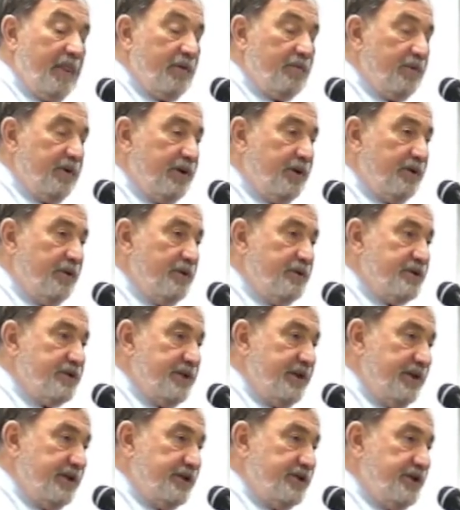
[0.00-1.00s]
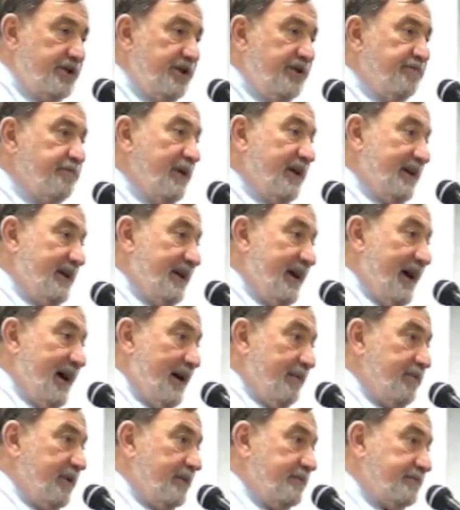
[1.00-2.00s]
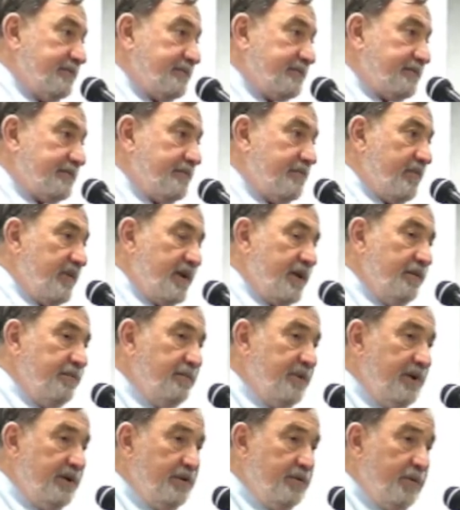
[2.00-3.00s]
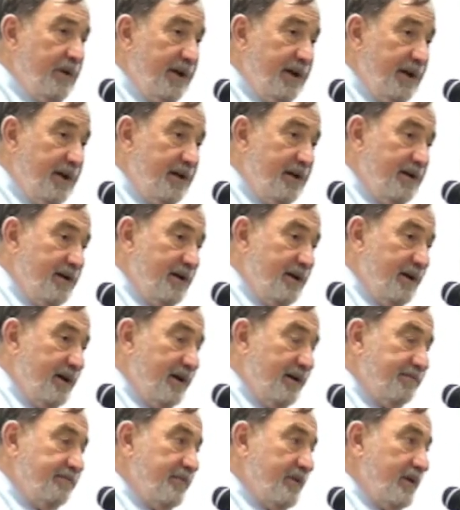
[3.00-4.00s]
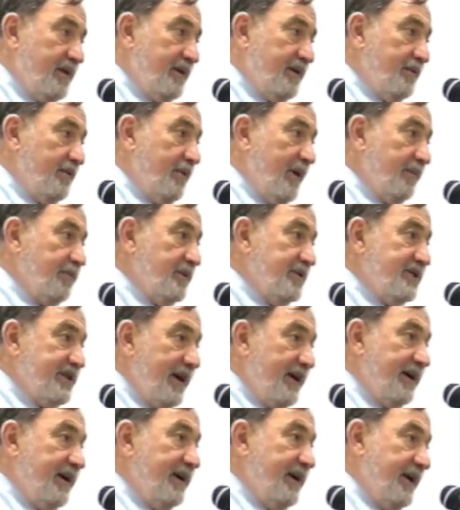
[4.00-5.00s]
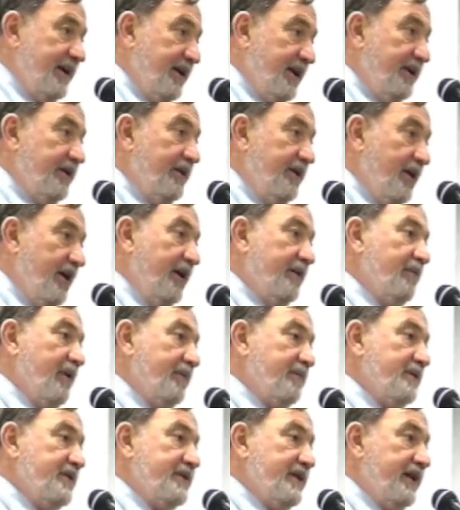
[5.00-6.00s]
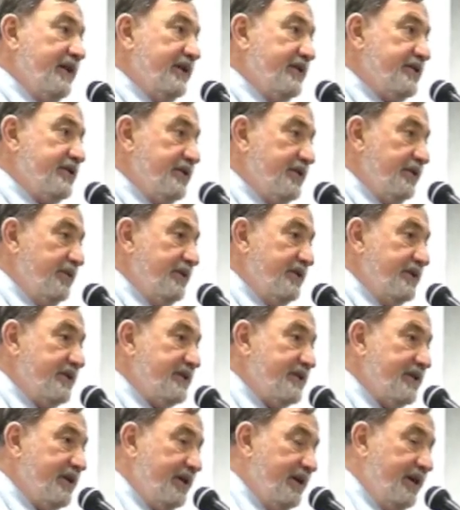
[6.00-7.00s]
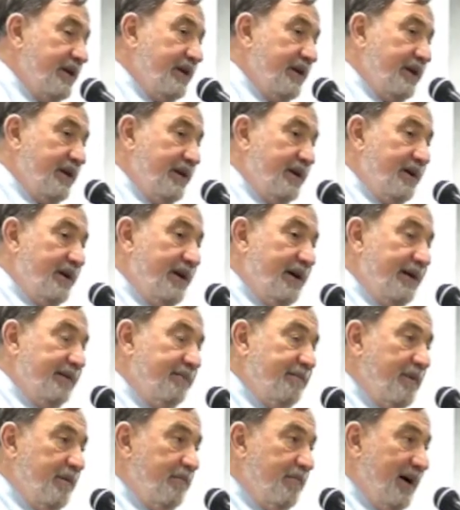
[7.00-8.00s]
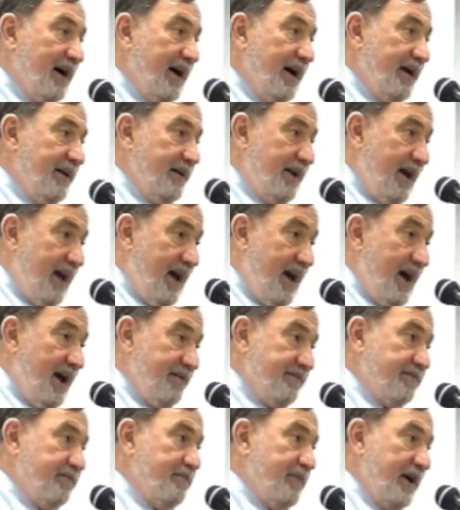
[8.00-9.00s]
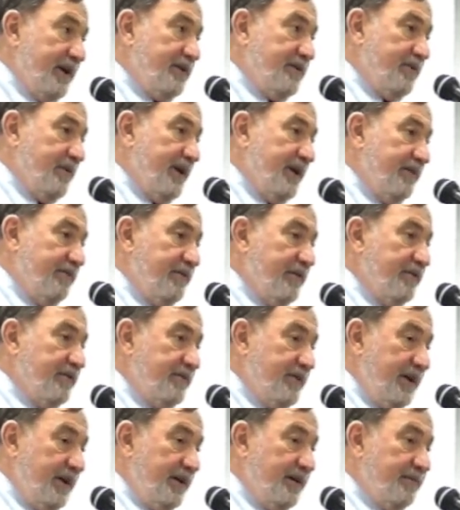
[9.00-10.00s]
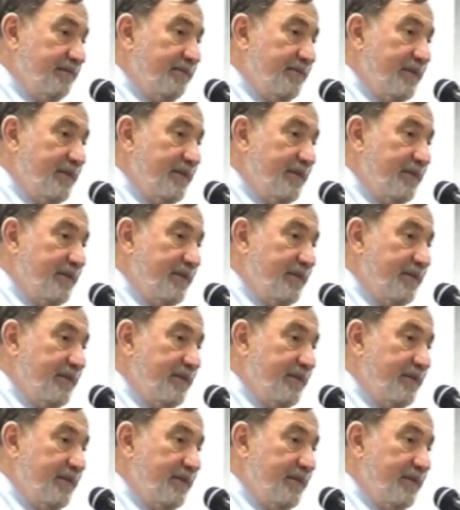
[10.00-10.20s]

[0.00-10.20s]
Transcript: reduce the achievement gap between represented and non-represented students by half by 2015.